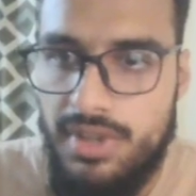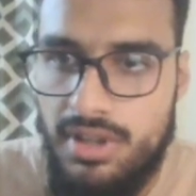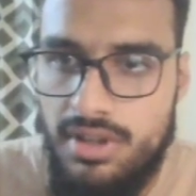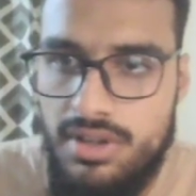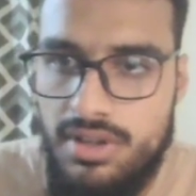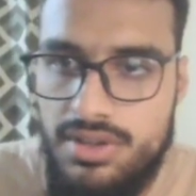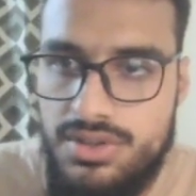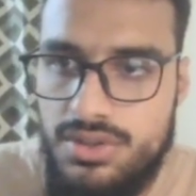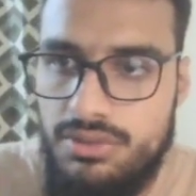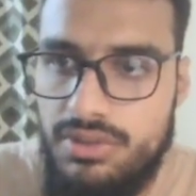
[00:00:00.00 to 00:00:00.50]

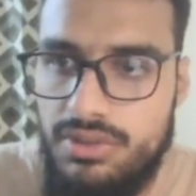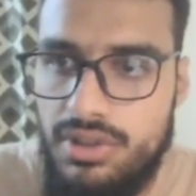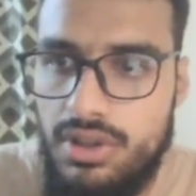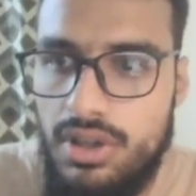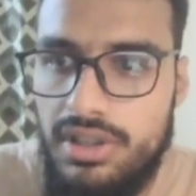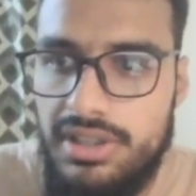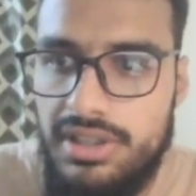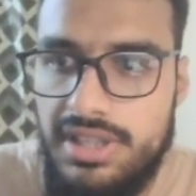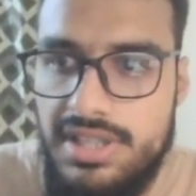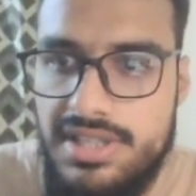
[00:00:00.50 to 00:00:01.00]
So we
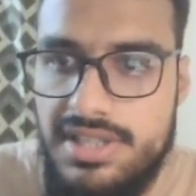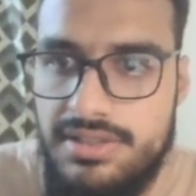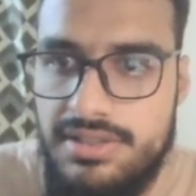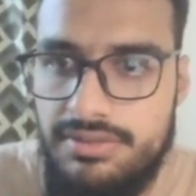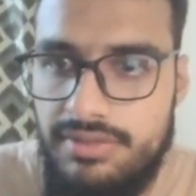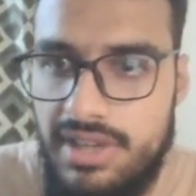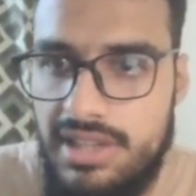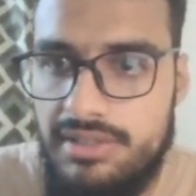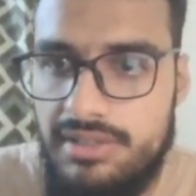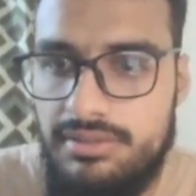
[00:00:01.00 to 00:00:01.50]
got this
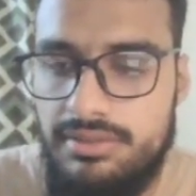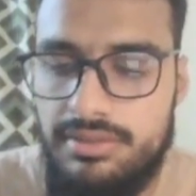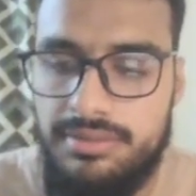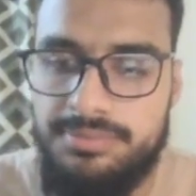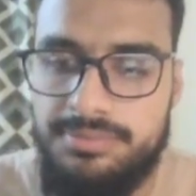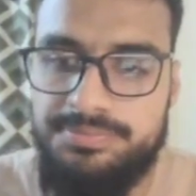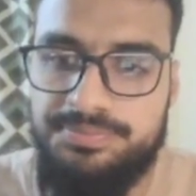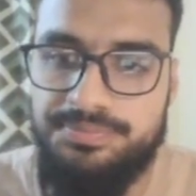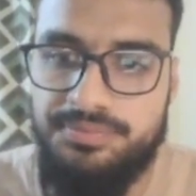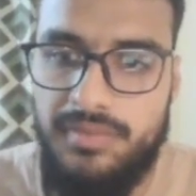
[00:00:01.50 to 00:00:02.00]
one
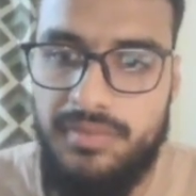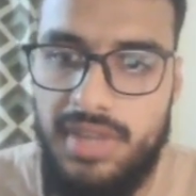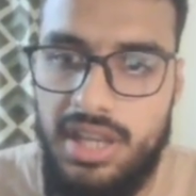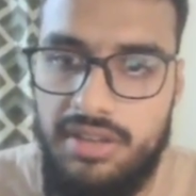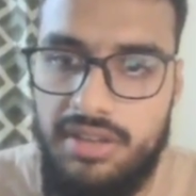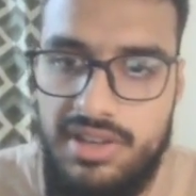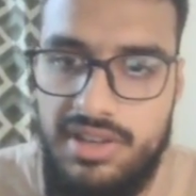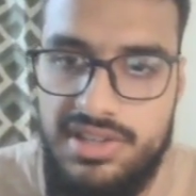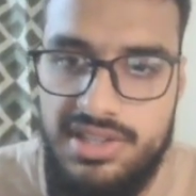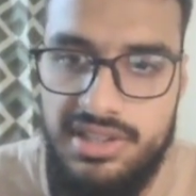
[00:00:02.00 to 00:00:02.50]

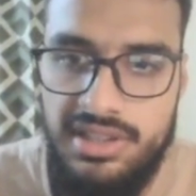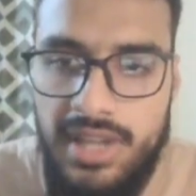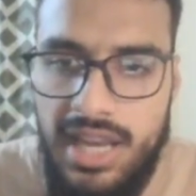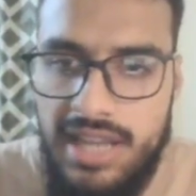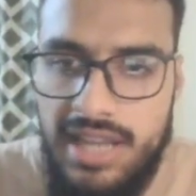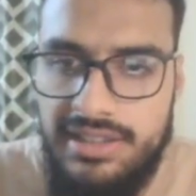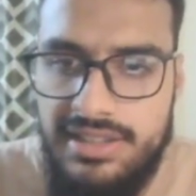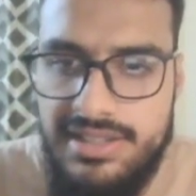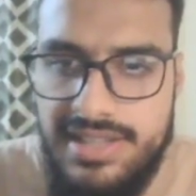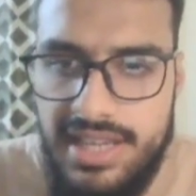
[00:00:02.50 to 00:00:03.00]
equation,
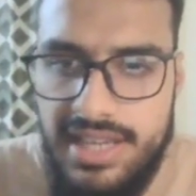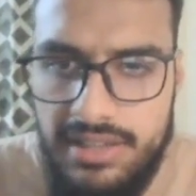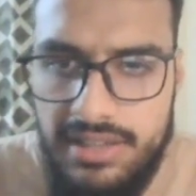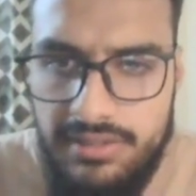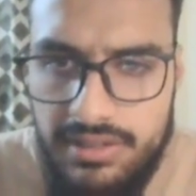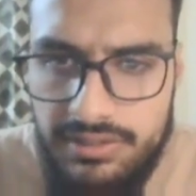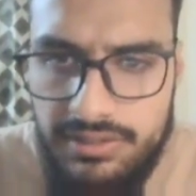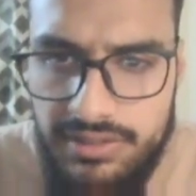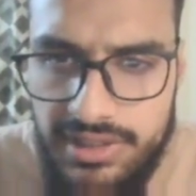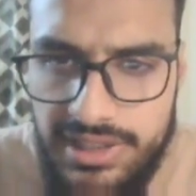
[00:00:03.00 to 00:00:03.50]
and the second
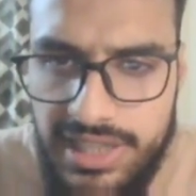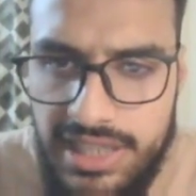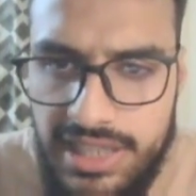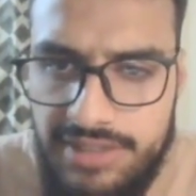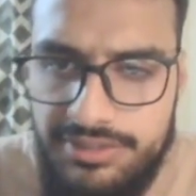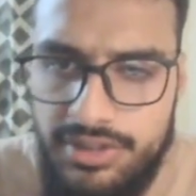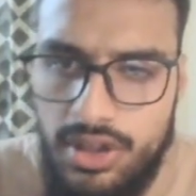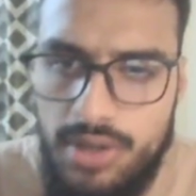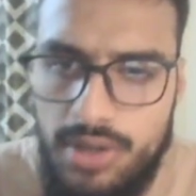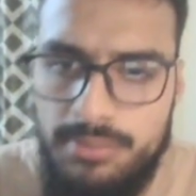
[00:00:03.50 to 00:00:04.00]
one we'll
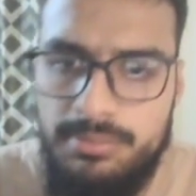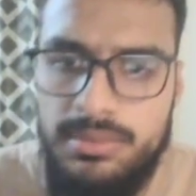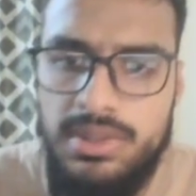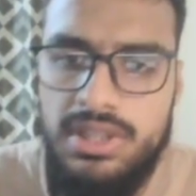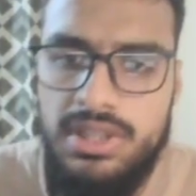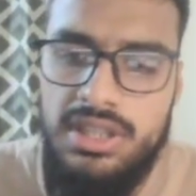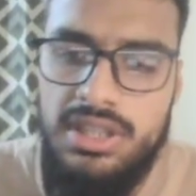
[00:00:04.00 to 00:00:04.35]
get from